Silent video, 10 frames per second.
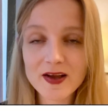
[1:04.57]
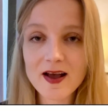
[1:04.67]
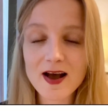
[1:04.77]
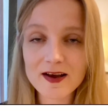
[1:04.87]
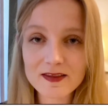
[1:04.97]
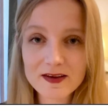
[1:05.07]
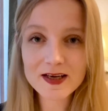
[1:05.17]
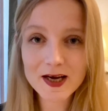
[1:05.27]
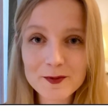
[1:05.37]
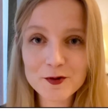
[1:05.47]
I think
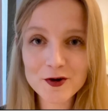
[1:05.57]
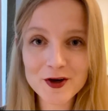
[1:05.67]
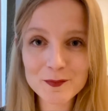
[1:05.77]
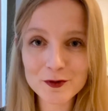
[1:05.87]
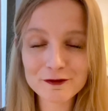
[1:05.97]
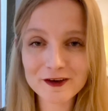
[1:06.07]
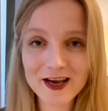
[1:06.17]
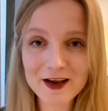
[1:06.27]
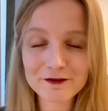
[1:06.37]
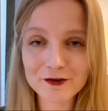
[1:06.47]
I'm growing more
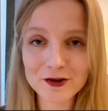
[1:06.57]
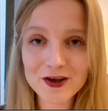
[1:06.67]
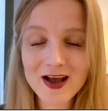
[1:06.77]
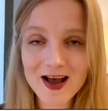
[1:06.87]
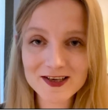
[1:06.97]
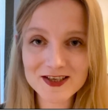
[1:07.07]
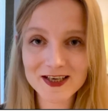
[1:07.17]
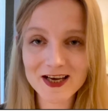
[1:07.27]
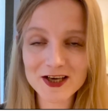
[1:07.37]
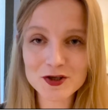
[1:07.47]
forgetful as I
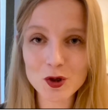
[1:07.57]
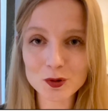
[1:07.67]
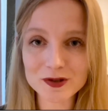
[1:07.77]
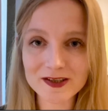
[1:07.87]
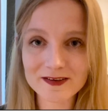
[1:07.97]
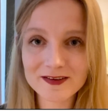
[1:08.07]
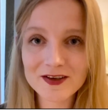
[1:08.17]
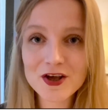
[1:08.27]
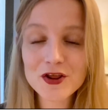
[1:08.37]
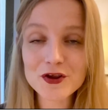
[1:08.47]
get older.
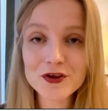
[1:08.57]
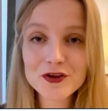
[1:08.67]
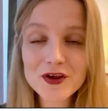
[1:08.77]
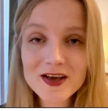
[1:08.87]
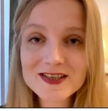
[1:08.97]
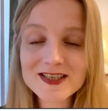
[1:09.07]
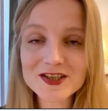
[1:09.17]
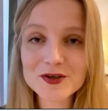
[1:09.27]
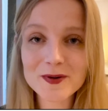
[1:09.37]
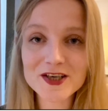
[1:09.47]
The third
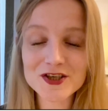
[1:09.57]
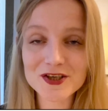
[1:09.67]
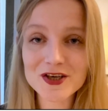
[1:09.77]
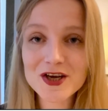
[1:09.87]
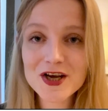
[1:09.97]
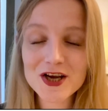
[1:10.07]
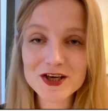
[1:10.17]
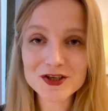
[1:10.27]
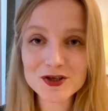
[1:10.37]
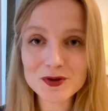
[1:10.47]
situation
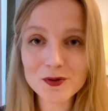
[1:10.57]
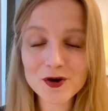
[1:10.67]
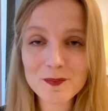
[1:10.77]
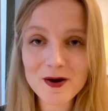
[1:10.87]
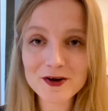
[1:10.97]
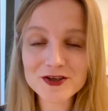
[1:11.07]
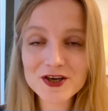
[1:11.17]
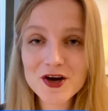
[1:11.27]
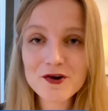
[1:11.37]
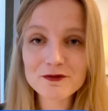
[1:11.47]
is to talk about
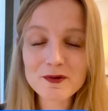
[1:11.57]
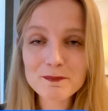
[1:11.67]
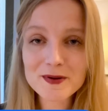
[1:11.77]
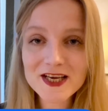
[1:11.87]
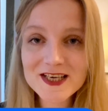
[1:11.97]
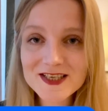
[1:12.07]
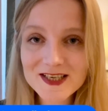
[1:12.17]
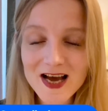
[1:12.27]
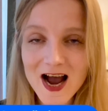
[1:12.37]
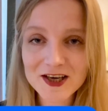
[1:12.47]
repeated
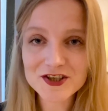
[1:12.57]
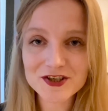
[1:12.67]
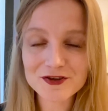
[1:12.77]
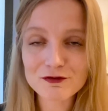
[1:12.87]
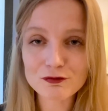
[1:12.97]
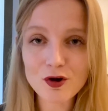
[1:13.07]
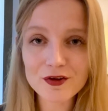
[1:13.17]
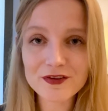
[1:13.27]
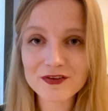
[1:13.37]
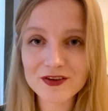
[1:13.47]
action
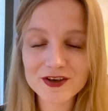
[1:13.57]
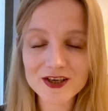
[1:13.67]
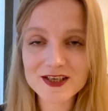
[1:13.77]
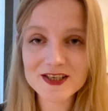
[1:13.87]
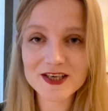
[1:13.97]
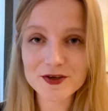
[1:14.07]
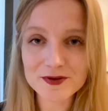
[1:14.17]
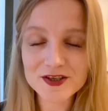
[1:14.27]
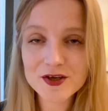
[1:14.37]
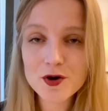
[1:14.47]
rather than
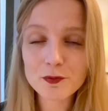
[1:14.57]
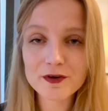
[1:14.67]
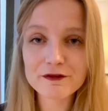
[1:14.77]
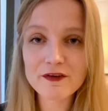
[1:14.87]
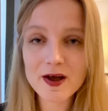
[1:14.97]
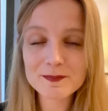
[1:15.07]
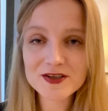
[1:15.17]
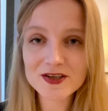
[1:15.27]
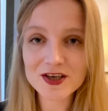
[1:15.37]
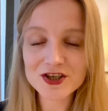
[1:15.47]
continuous, with verbs
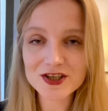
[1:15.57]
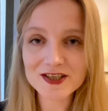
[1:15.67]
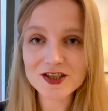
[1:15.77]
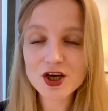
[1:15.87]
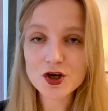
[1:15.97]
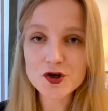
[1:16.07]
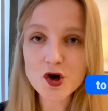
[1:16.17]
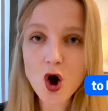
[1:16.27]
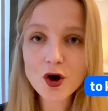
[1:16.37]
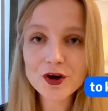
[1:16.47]
such as
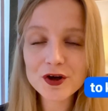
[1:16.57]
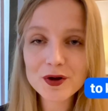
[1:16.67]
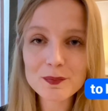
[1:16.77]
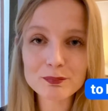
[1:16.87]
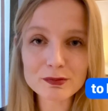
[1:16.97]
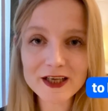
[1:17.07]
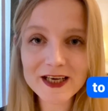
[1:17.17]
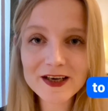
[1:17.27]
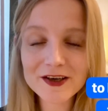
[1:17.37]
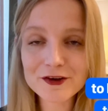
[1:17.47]
knock,
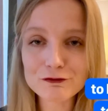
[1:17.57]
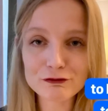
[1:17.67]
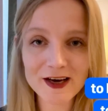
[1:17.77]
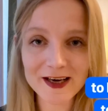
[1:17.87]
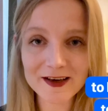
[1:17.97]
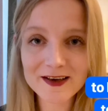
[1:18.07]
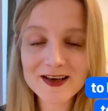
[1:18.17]
blink, ring.